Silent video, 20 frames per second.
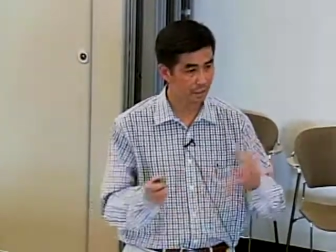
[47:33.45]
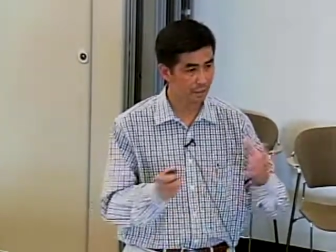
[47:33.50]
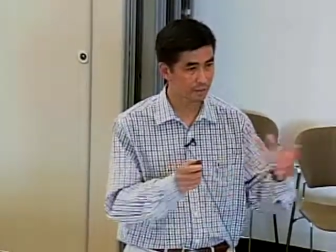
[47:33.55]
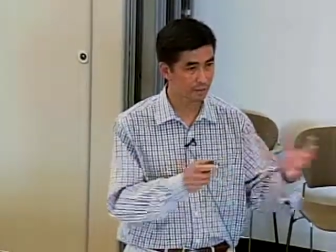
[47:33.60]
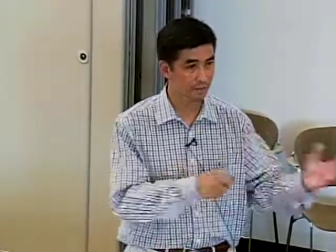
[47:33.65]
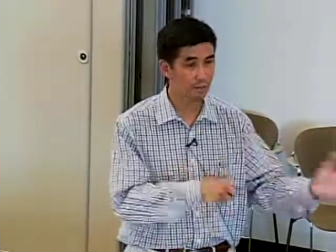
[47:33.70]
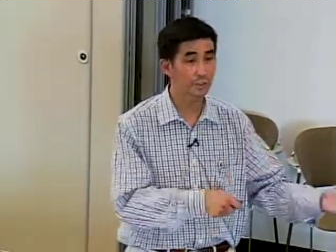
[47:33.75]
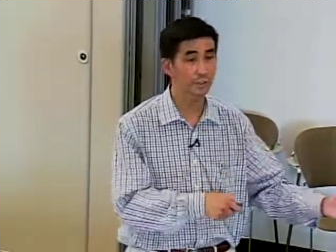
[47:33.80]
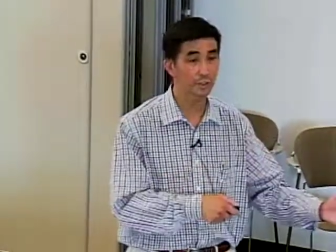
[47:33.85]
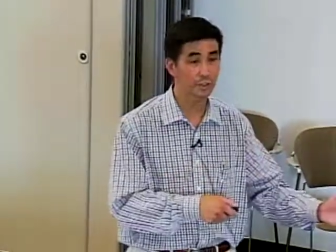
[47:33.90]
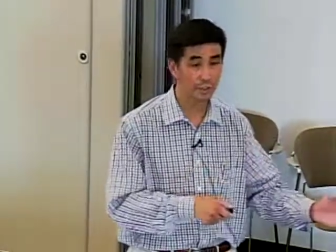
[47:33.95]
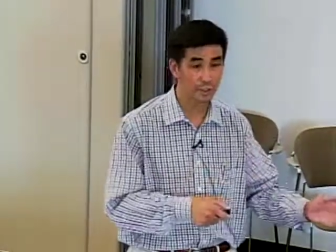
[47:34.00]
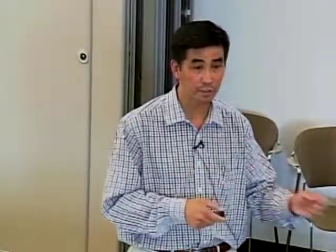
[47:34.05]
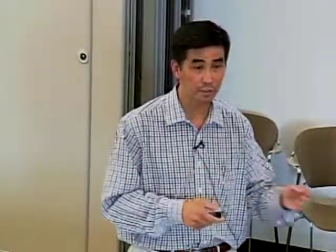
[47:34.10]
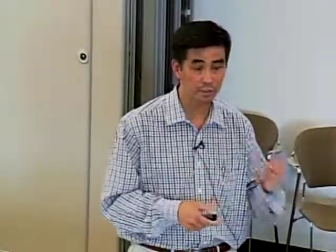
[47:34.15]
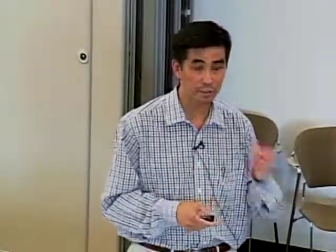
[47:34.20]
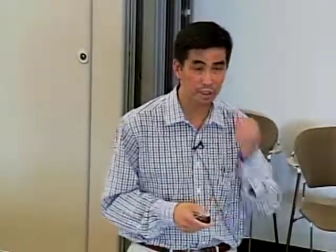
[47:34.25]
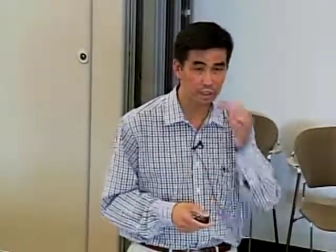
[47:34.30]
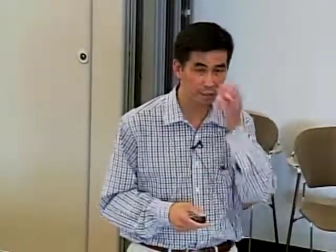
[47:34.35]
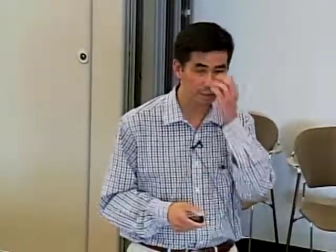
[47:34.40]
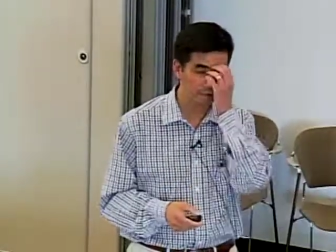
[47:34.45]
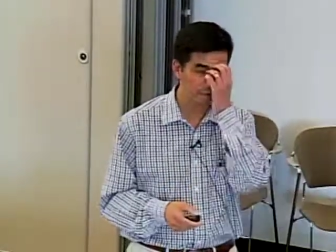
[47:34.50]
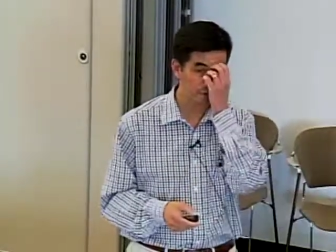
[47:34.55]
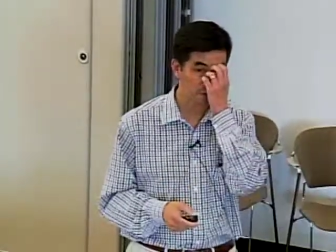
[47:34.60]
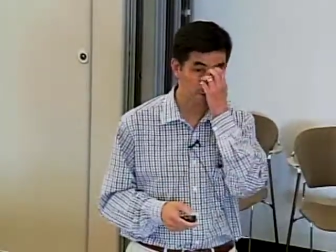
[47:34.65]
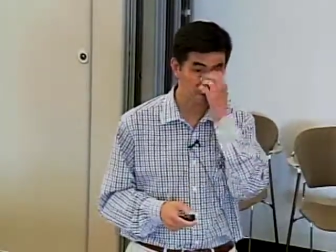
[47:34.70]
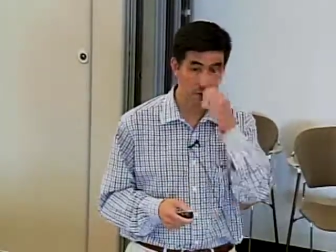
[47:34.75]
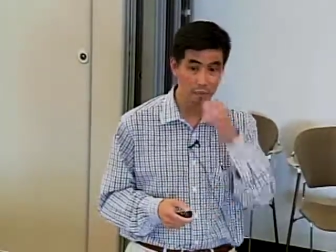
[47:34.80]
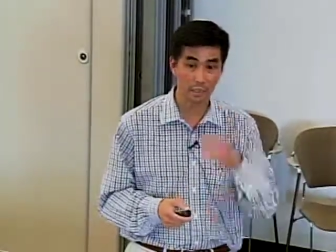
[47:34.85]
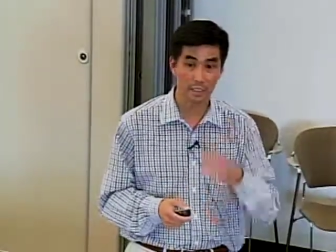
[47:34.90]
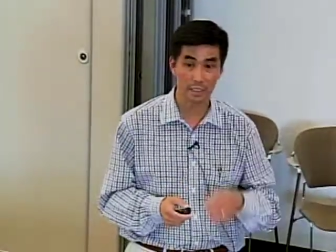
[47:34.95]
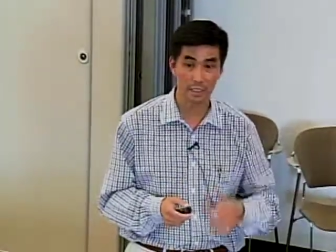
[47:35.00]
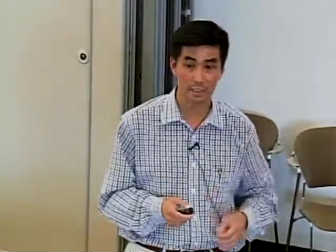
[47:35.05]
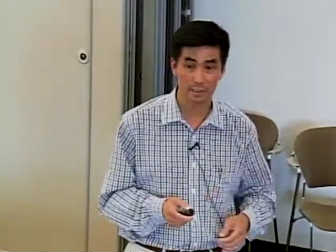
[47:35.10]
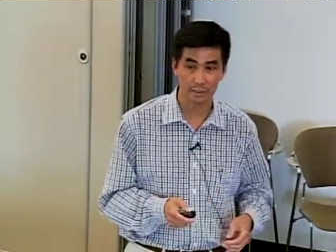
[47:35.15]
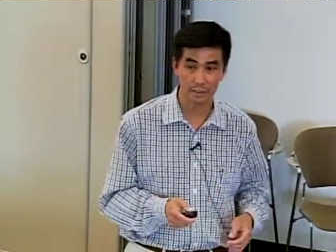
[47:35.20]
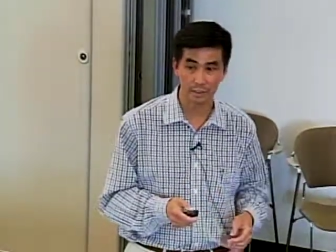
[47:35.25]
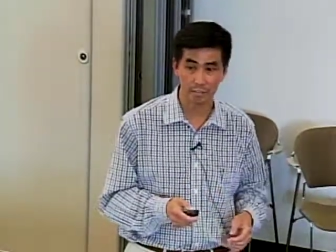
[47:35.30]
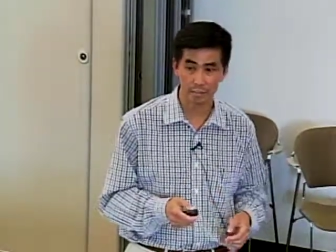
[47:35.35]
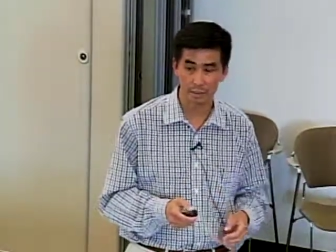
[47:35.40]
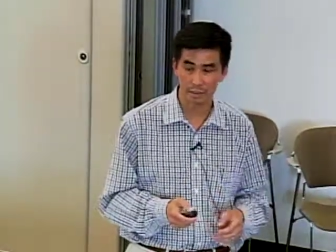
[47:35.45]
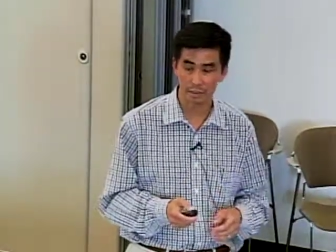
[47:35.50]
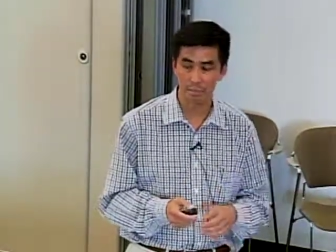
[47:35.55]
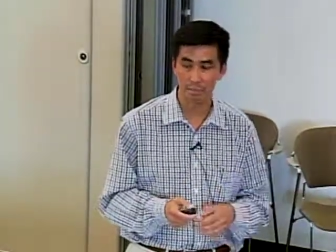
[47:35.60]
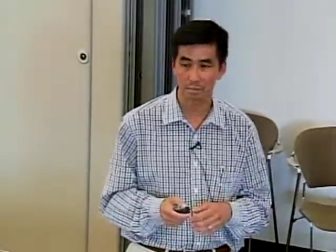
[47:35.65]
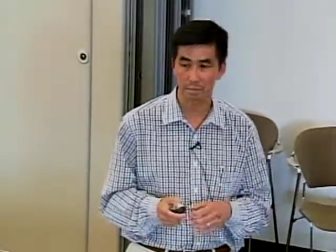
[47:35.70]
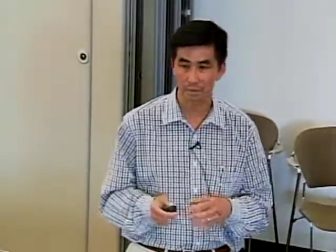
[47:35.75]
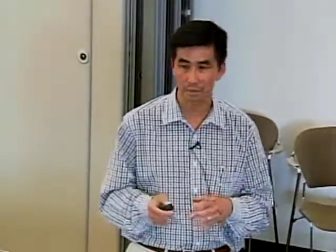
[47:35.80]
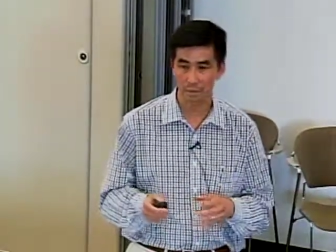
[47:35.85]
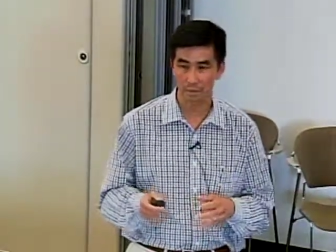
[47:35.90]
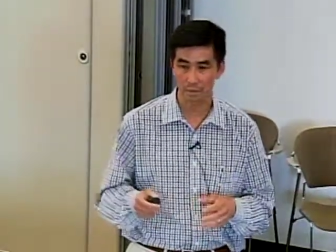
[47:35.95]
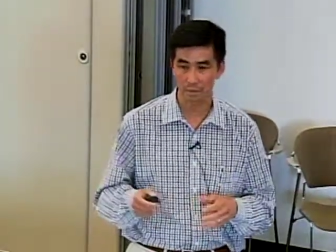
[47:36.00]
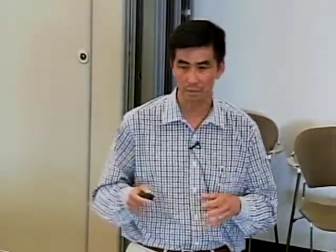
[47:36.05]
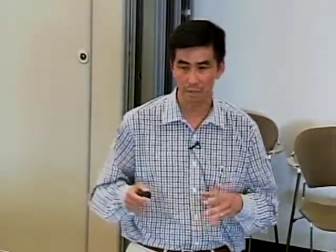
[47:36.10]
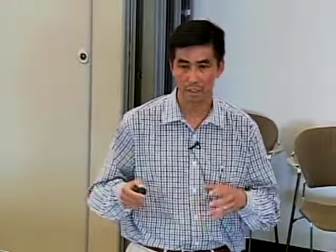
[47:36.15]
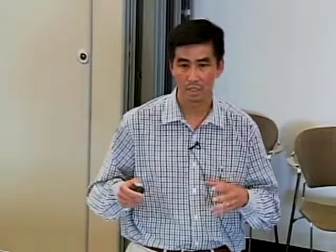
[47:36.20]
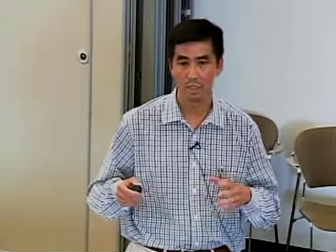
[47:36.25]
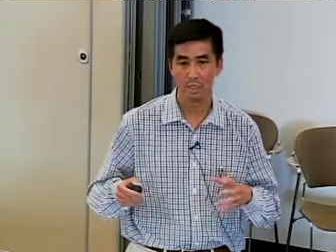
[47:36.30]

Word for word: they don't always generalize well to the classroom, but, but they're,